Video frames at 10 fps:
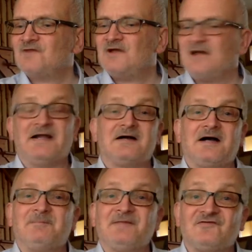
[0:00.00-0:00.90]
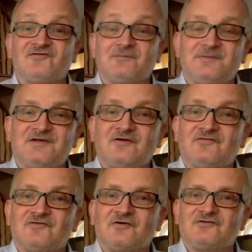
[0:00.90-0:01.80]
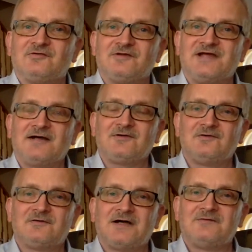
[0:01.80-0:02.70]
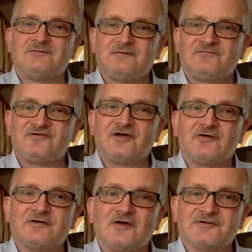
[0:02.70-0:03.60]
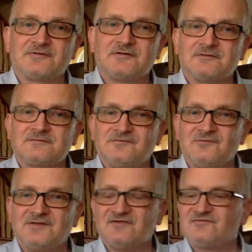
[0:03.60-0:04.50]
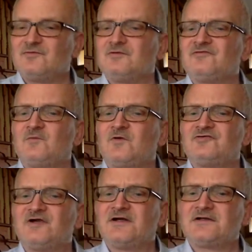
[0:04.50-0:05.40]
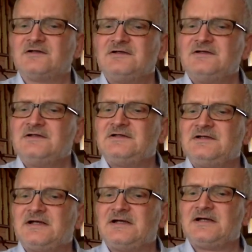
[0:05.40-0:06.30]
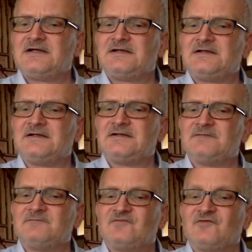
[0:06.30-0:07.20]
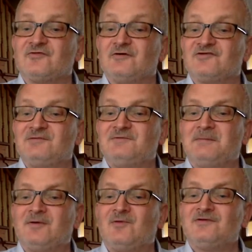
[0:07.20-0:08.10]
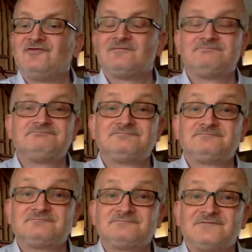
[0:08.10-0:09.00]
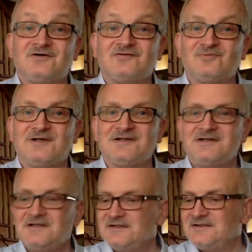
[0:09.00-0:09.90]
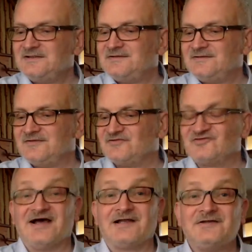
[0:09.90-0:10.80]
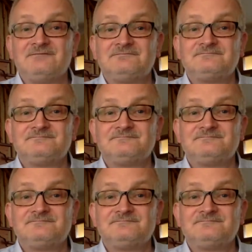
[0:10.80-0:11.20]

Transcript: I mean, I picked this up because it's got Tony Kakko out of Sonata Arctica doing guest vocals on one track. It's also got Tim Ripper Owens on as well. It's Italian.